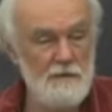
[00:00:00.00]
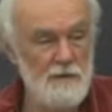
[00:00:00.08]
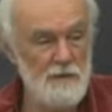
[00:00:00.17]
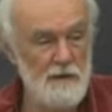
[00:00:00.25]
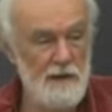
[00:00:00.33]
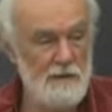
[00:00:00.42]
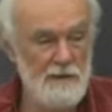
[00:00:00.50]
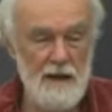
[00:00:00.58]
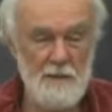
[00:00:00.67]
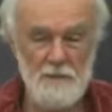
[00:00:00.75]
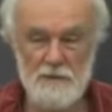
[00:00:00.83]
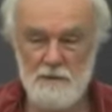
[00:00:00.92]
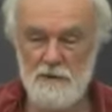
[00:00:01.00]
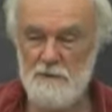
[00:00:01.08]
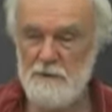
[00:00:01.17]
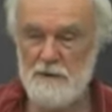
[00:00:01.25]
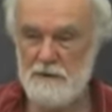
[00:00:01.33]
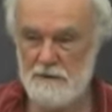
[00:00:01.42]
join an anti-capitalist
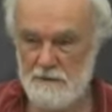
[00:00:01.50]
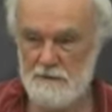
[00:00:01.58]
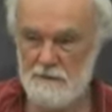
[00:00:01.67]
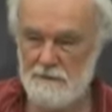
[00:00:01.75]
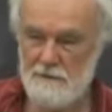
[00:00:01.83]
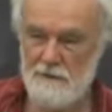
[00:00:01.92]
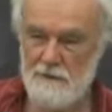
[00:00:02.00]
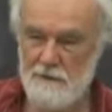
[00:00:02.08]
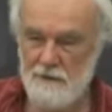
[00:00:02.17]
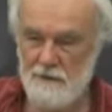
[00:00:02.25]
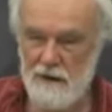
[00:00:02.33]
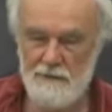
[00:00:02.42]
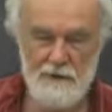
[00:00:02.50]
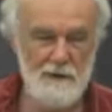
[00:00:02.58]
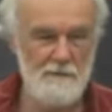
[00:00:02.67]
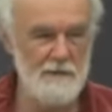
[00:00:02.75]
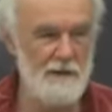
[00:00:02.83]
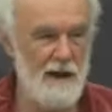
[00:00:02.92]
movement and you know, have
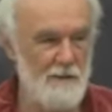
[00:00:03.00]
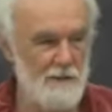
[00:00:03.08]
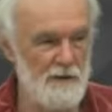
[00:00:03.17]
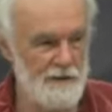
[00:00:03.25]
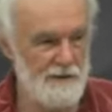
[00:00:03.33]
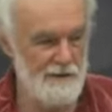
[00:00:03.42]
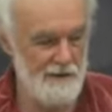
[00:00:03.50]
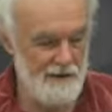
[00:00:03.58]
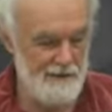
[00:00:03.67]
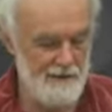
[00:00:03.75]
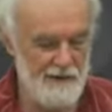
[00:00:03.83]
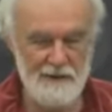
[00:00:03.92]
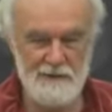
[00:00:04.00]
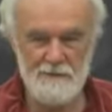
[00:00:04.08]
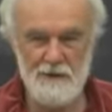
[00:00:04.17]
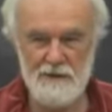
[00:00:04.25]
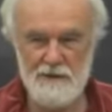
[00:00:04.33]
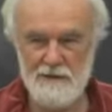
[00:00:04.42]
done with capital. And I think that's
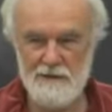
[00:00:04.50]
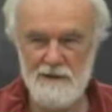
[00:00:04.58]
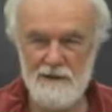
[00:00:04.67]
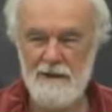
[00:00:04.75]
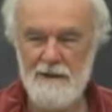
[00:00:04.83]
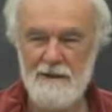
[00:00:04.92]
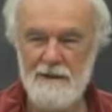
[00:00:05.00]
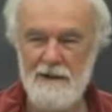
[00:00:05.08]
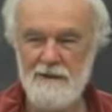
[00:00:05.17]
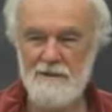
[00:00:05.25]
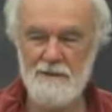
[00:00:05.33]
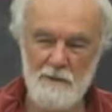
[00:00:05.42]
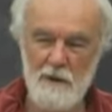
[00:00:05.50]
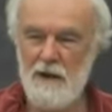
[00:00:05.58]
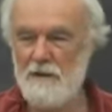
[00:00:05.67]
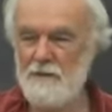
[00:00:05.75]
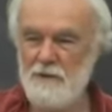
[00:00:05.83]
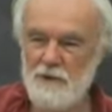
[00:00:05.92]
where this kind of,
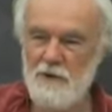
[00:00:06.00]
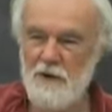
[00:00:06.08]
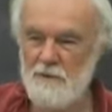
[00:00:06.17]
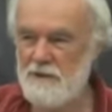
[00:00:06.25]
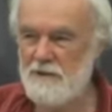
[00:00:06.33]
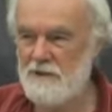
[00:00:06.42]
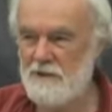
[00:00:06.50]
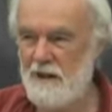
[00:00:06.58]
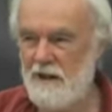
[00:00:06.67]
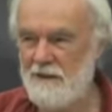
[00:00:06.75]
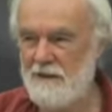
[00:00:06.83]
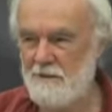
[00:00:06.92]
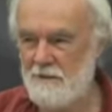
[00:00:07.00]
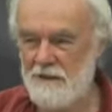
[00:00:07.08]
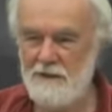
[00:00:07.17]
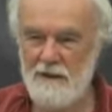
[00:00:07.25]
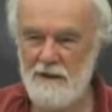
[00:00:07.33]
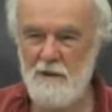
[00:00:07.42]
well, if you're in a communist society, it
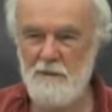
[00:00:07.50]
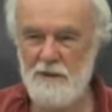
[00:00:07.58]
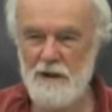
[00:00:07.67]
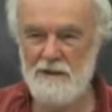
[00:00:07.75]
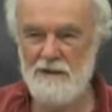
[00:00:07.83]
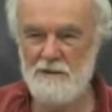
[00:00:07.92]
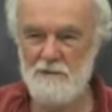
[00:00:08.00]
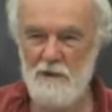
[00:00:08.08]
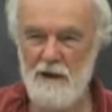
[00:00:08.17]
wouldn't operate this